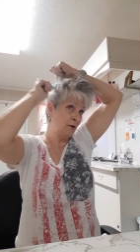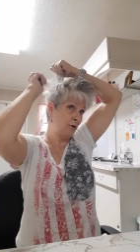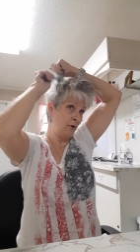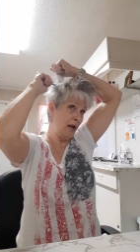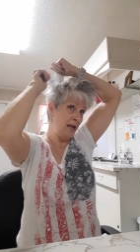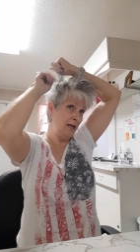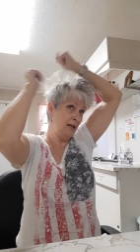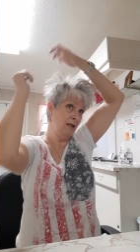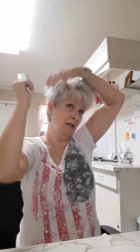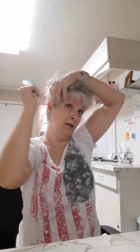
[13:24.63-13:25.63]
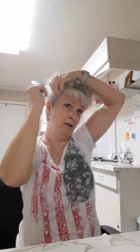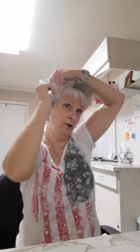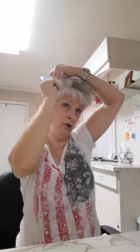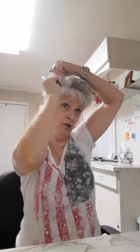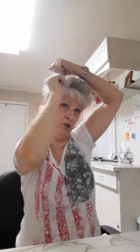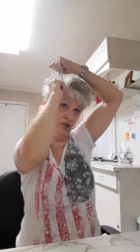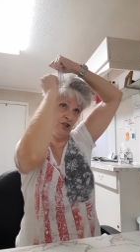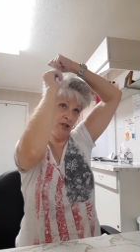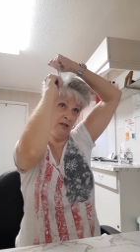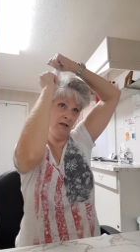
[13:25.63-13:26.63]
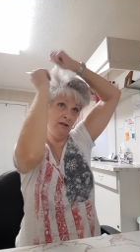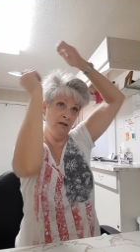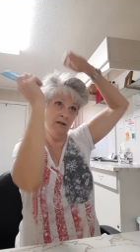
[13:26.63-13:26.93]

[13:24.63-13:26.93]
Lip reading: creating a little cushion